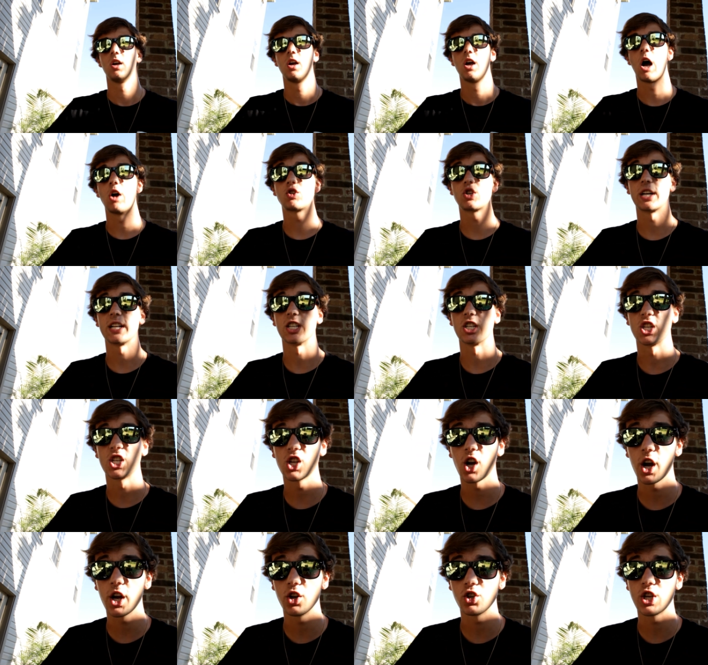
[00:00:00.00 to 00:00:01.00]
I'm trying to
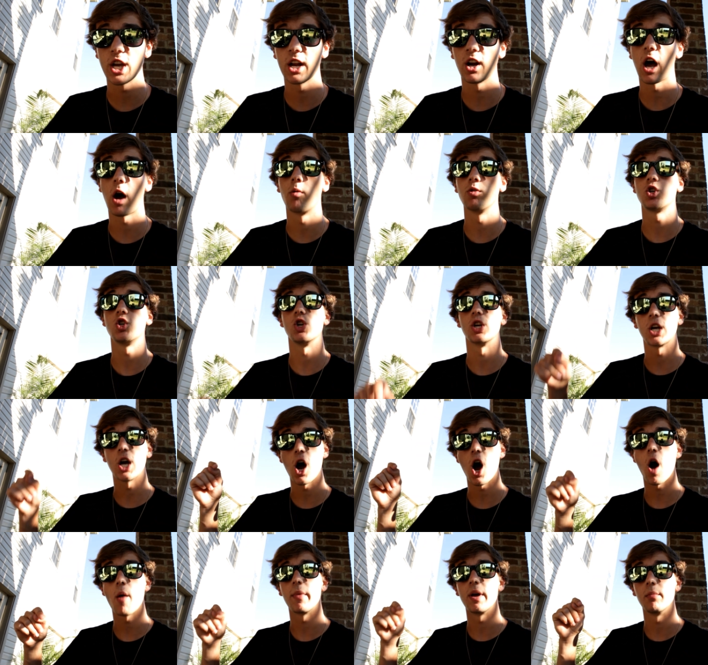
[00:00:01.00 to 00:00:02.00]
start your channel. I want you to
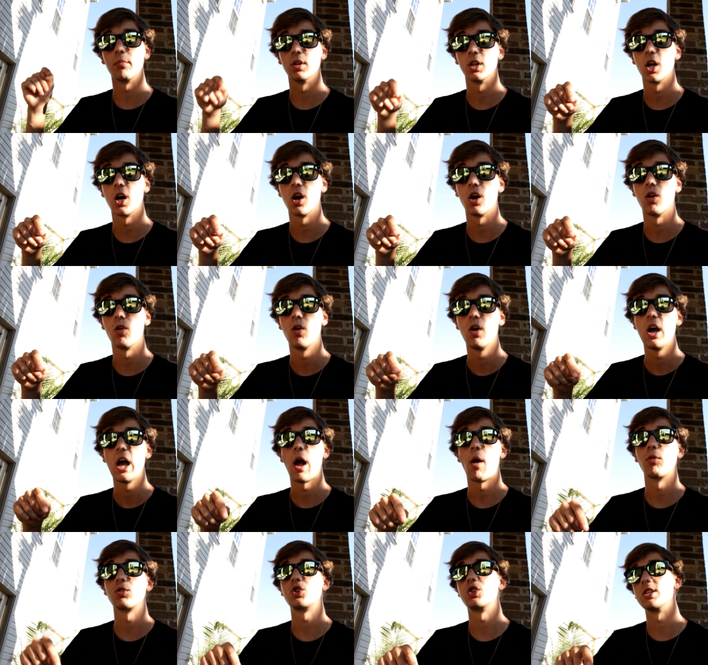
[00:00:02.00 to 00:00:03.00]
comment below.
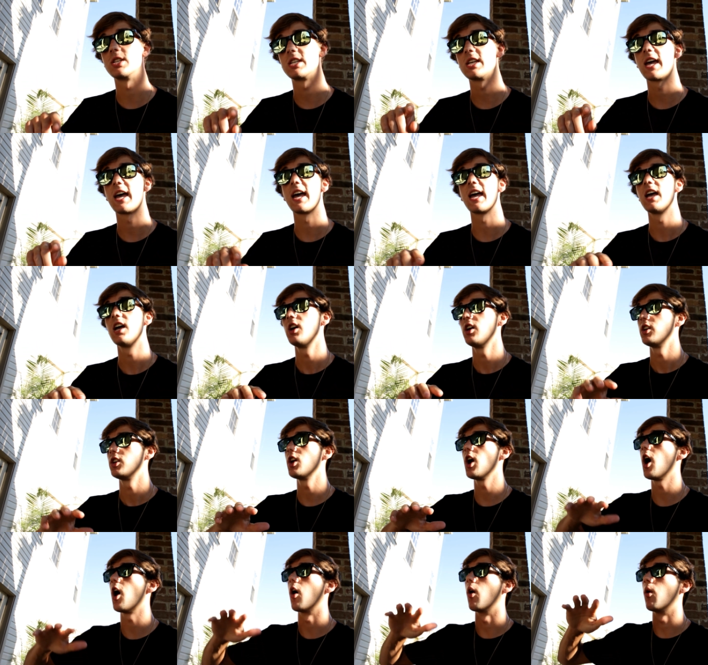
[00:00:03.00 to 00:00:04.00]
I want you to say,
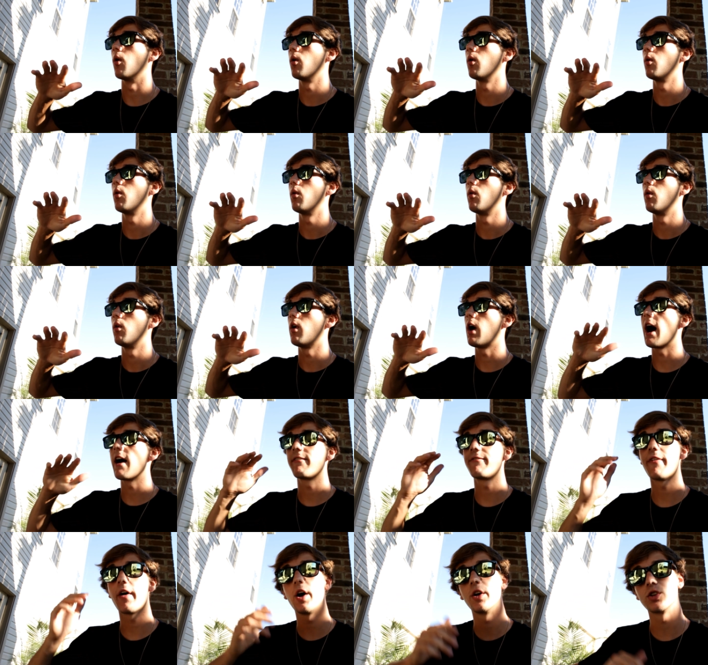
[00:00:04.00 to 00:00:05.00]
yo, I
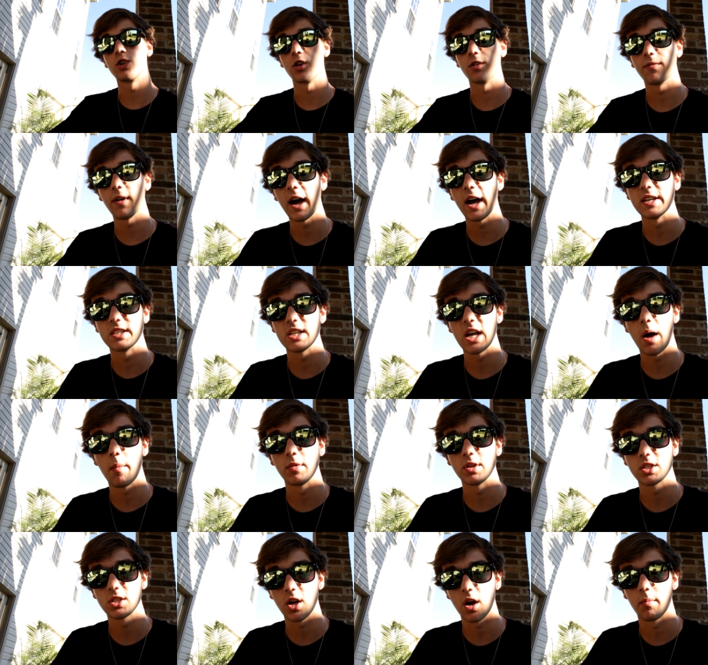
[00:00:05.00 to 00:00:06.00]
followed your advice. I'm
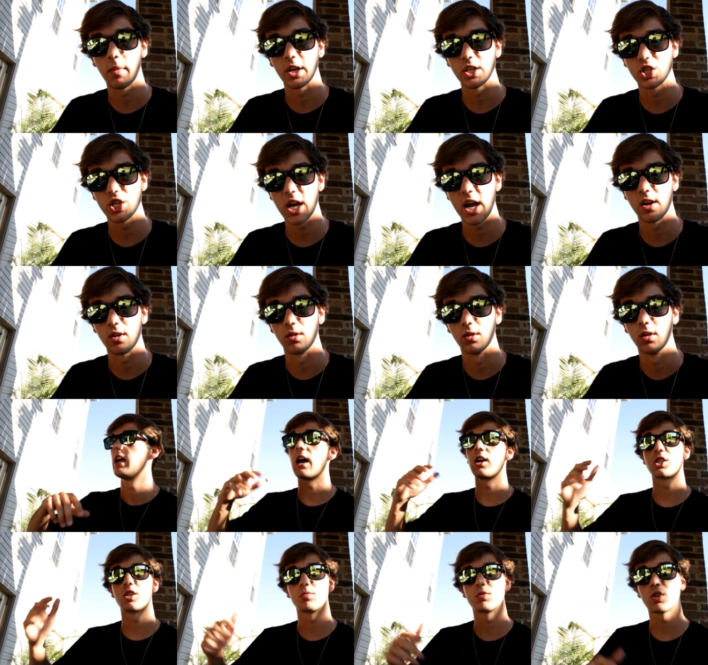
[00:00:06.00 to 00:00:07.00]
going to start my channel. And
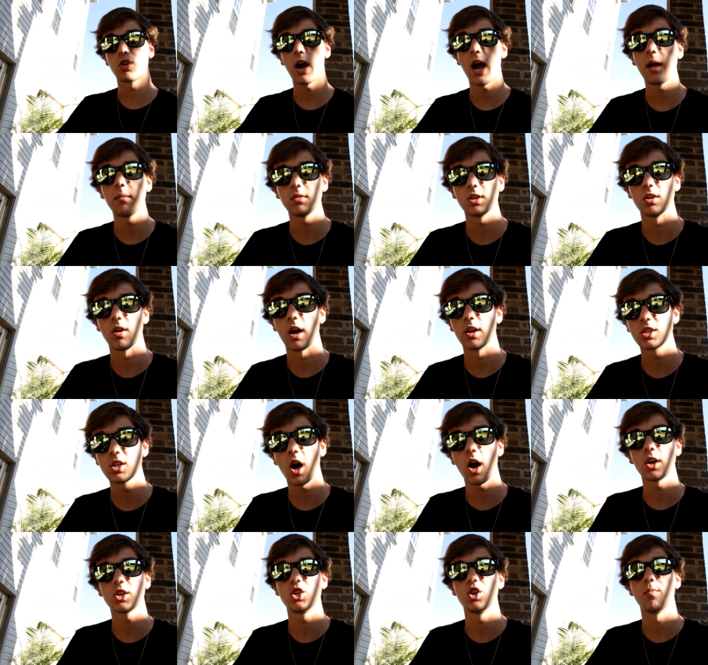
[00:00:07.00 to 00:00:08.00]
I'll subscribe to you. I'll
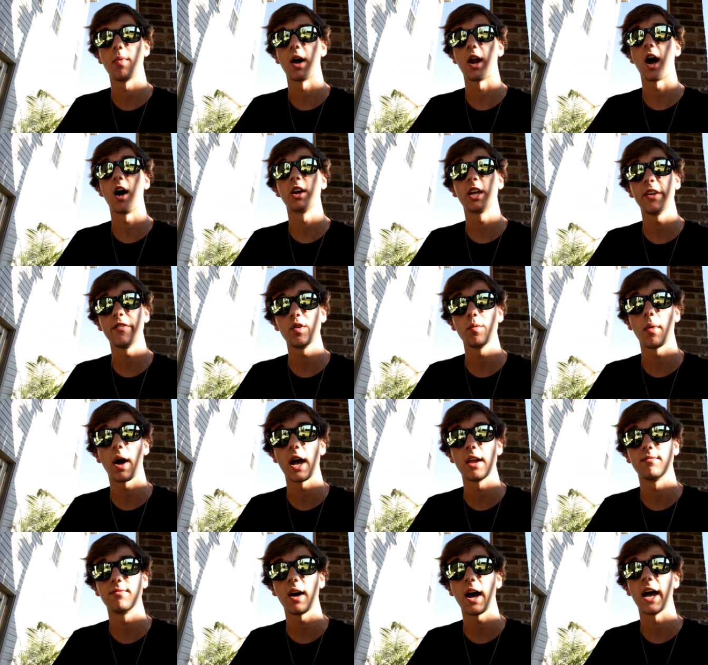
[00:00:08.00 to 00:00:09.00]
talk to you about it. I'll give you
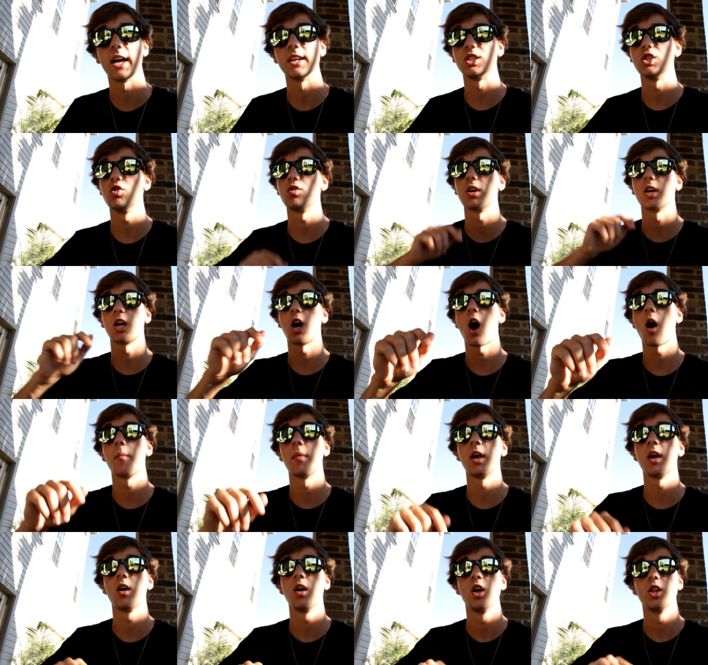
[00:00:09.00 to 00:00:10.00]
my advice. And you can
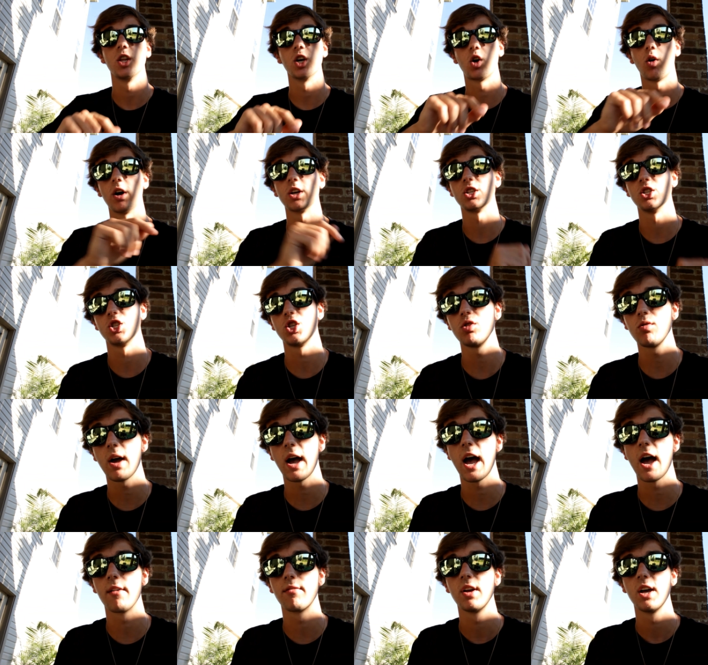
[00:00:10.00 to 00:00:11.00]
comment the questions you
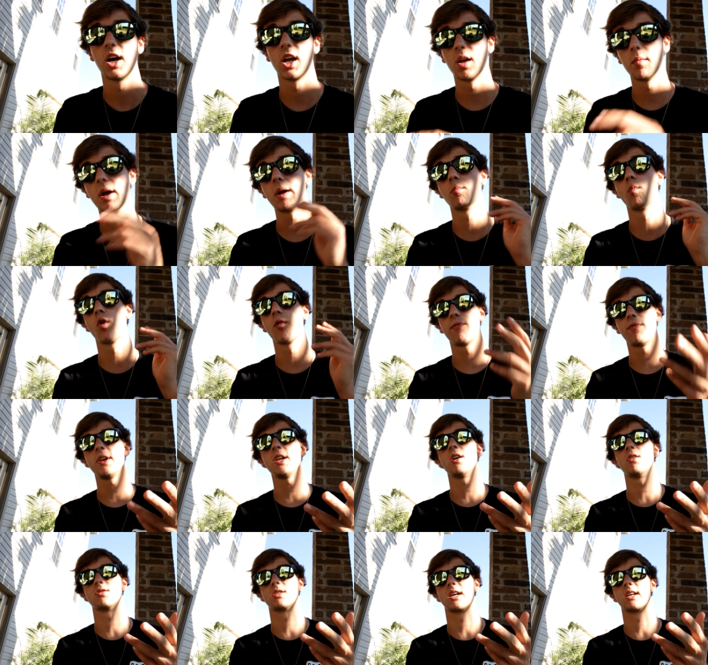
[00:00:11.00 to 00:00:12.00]
have. And I'll make more
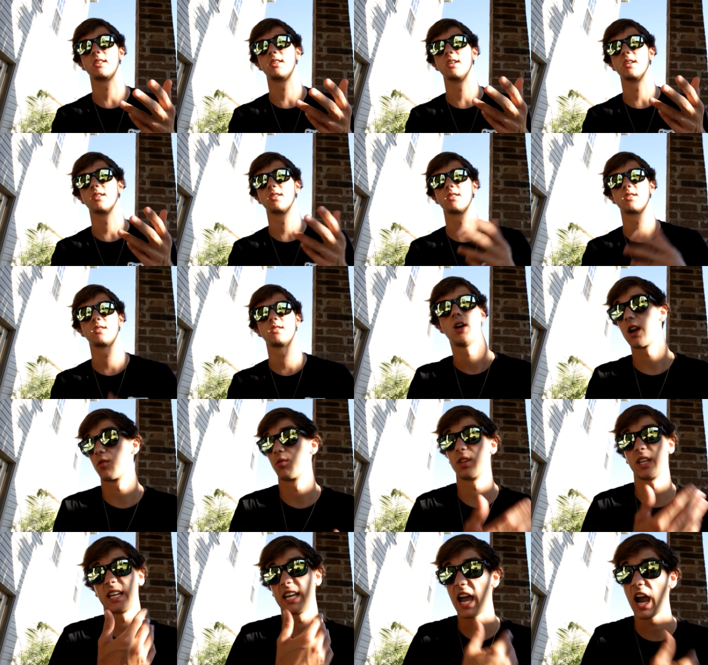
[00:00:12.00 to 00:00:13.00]
videos like this. I don't
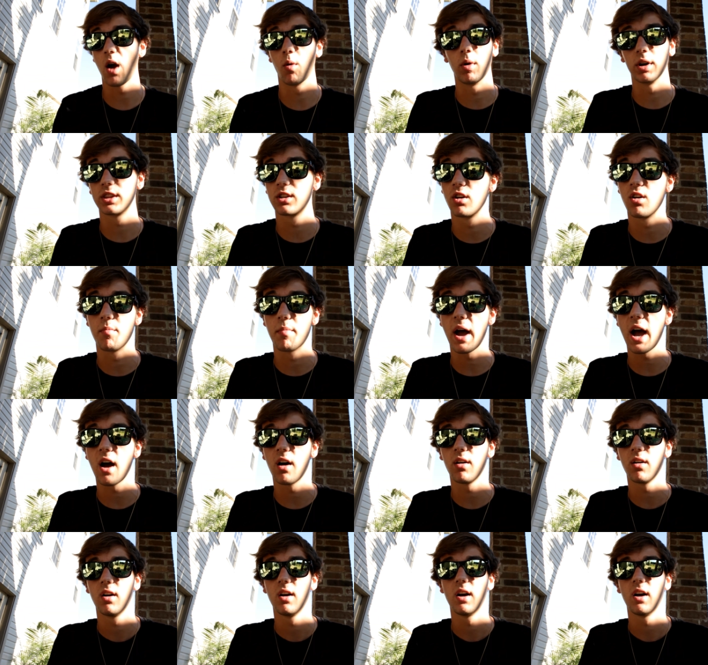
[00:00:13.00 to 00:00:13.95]
really care what they're about.